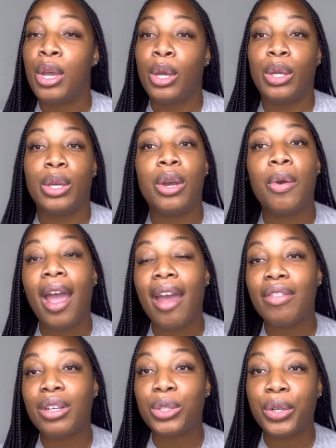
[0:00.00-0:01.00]
you don't have
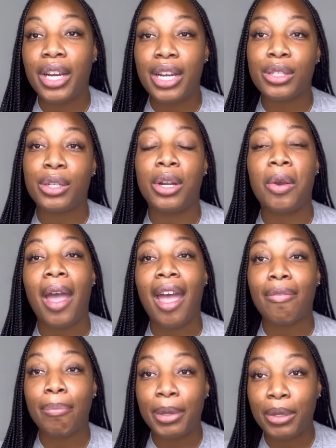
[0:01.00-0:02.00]
the trees, you don't
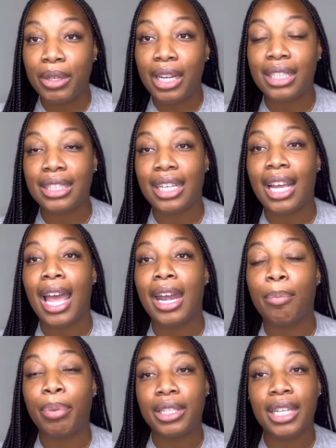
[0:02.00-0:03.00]
have buildings to kind
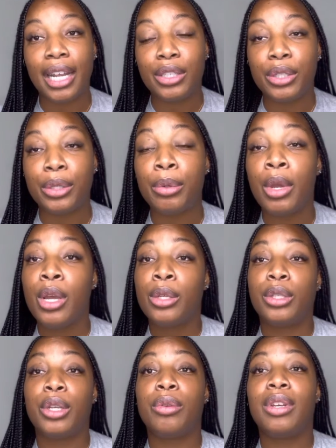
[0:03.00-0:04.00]
of protect you.
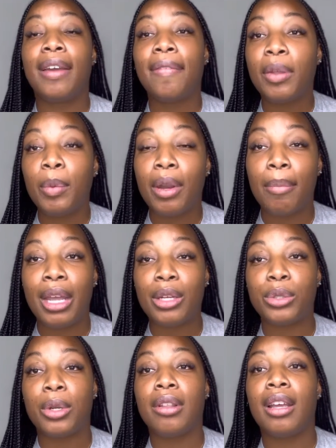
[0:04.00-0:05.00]
So you definitely want to make
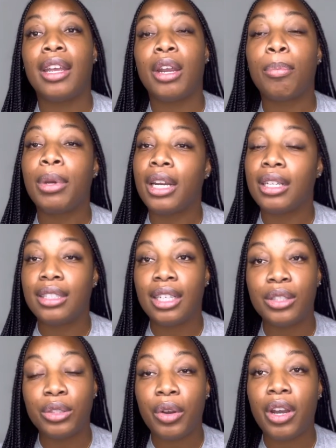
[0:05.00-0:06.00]
sure that you're putting
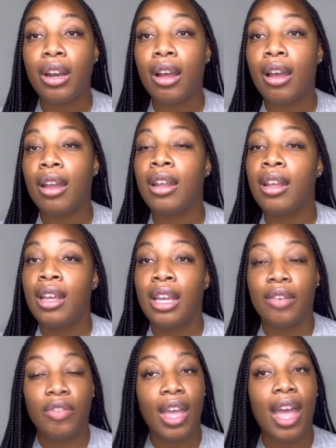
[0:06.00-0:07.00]
sunscreen on.
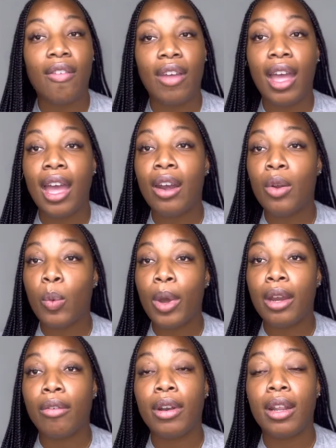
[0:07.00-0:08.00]
If you have a hat on while
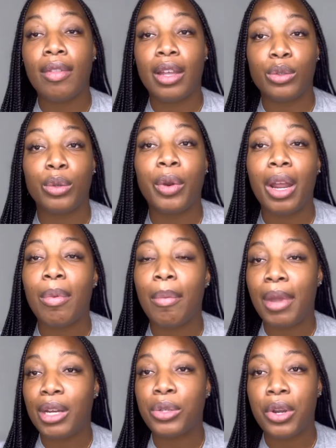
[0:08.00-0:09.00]
you're running, that's great, but
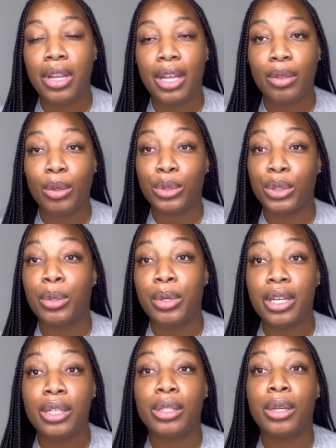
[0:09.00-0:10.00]
make sure you get those
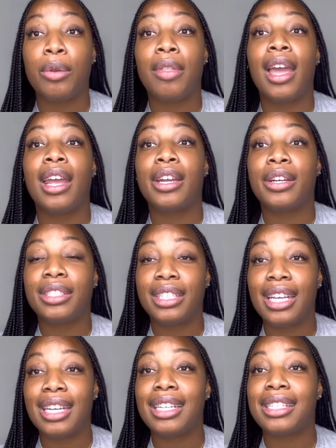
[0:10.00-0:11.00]
shoulders so that your
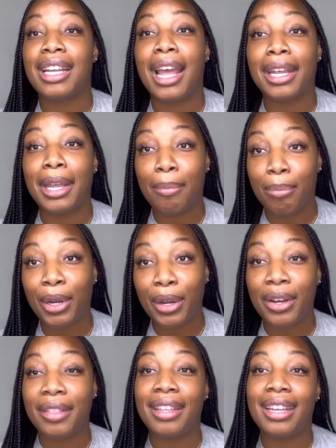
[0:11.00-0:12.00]
skin does not get
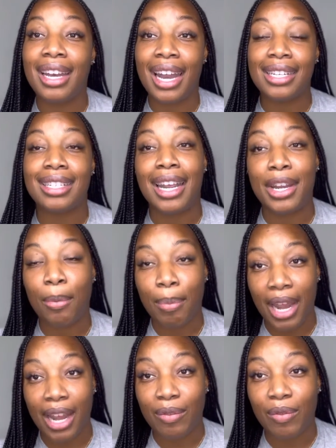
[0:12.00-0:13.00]
burned and then the next day you're
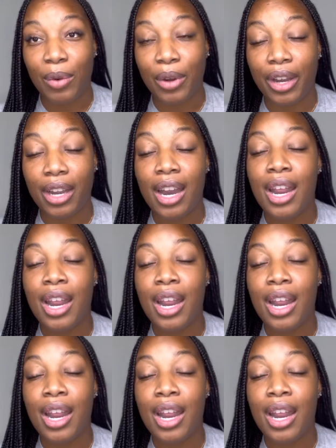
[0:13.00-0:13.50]
paying for it.